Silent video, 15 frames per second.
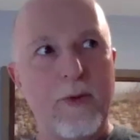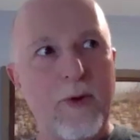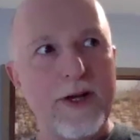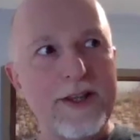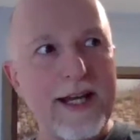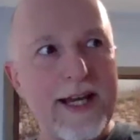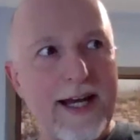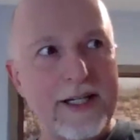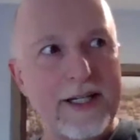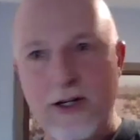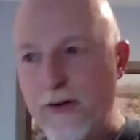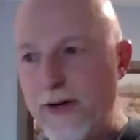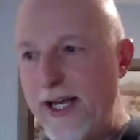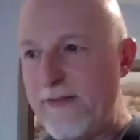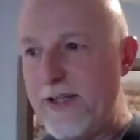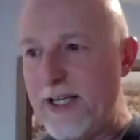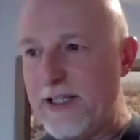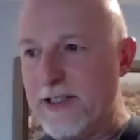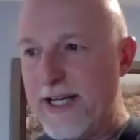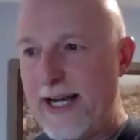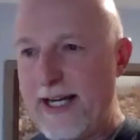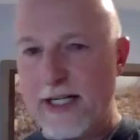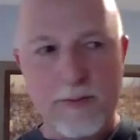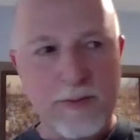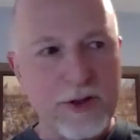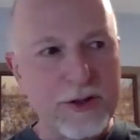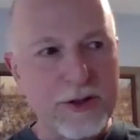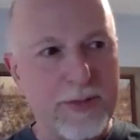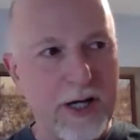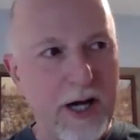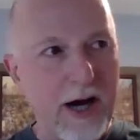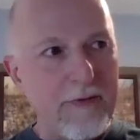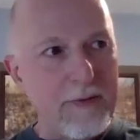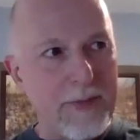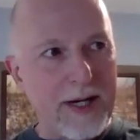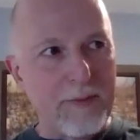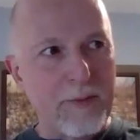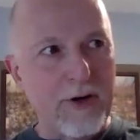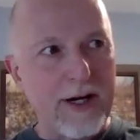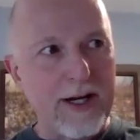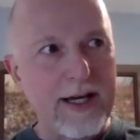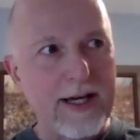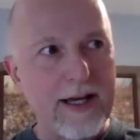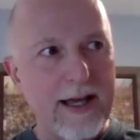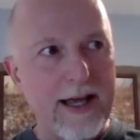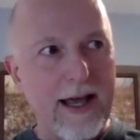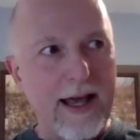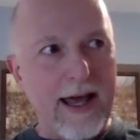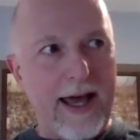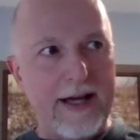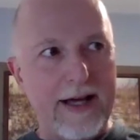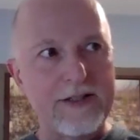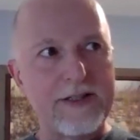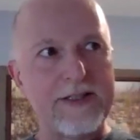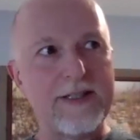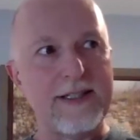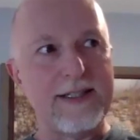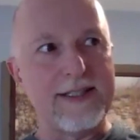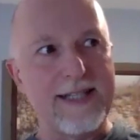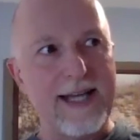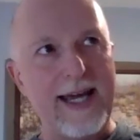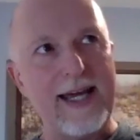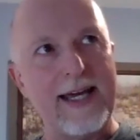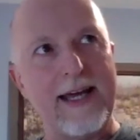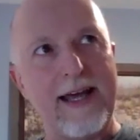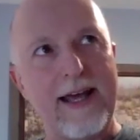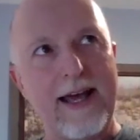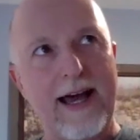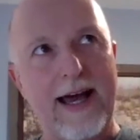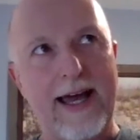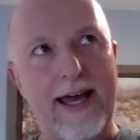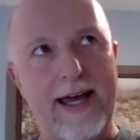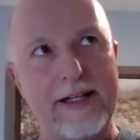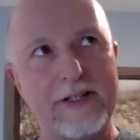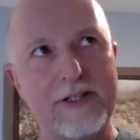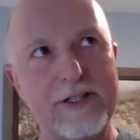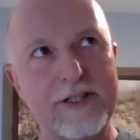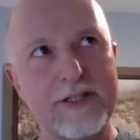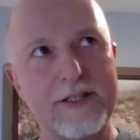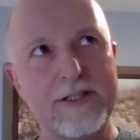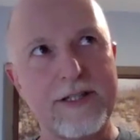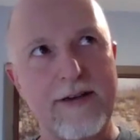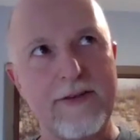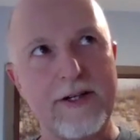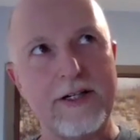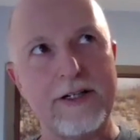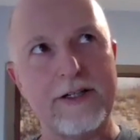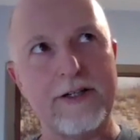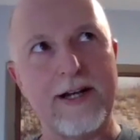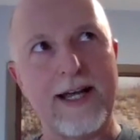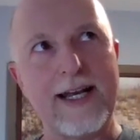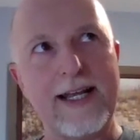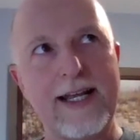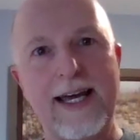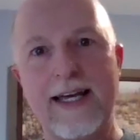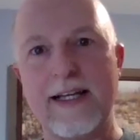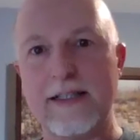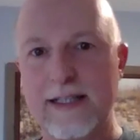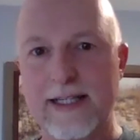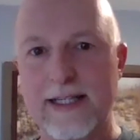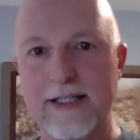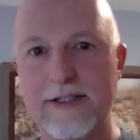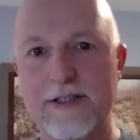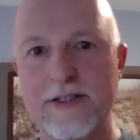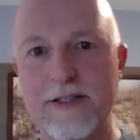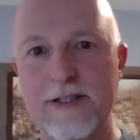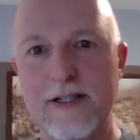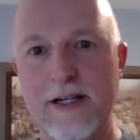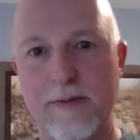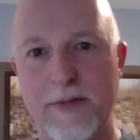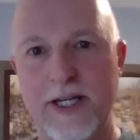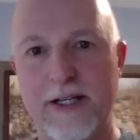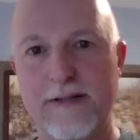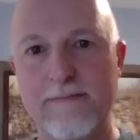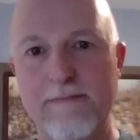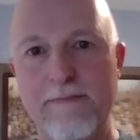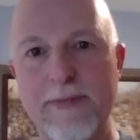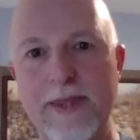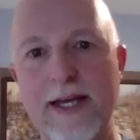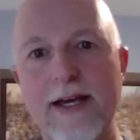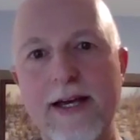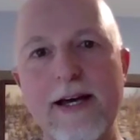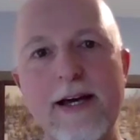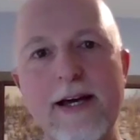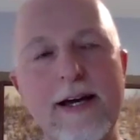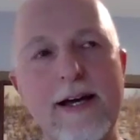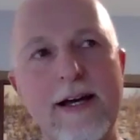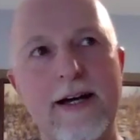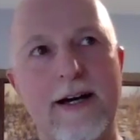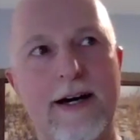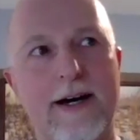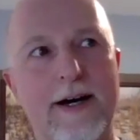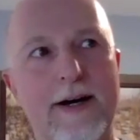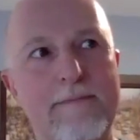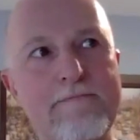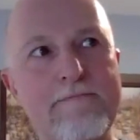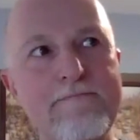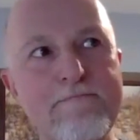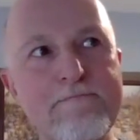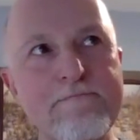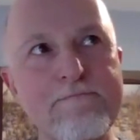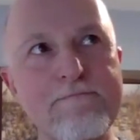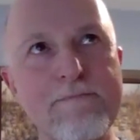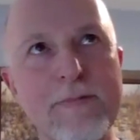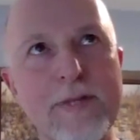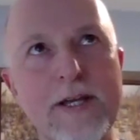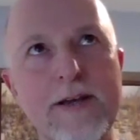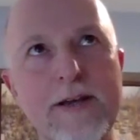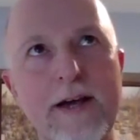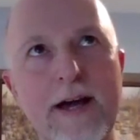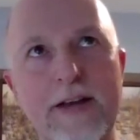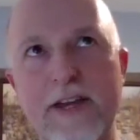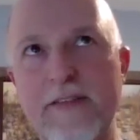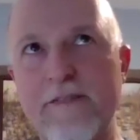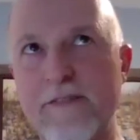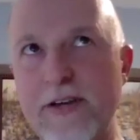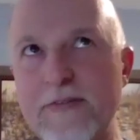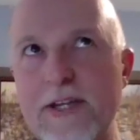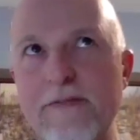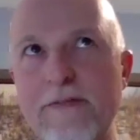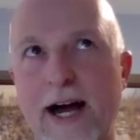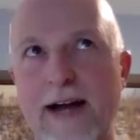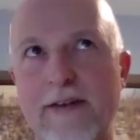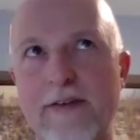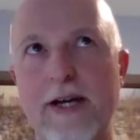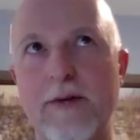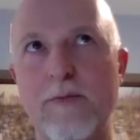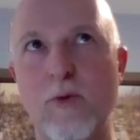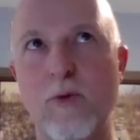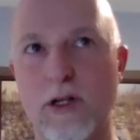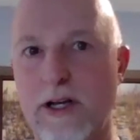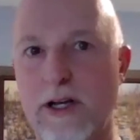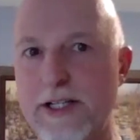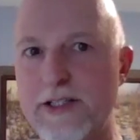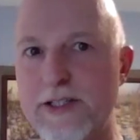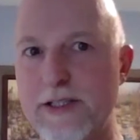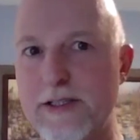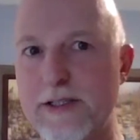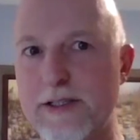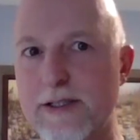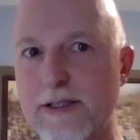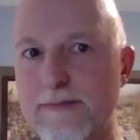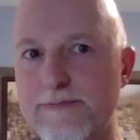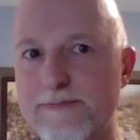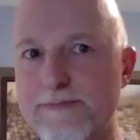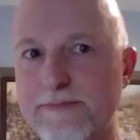the one thing I don't have the exact numbers, but off of memory, as to date, I had 788 leads come in. I think 55 of them were licensed.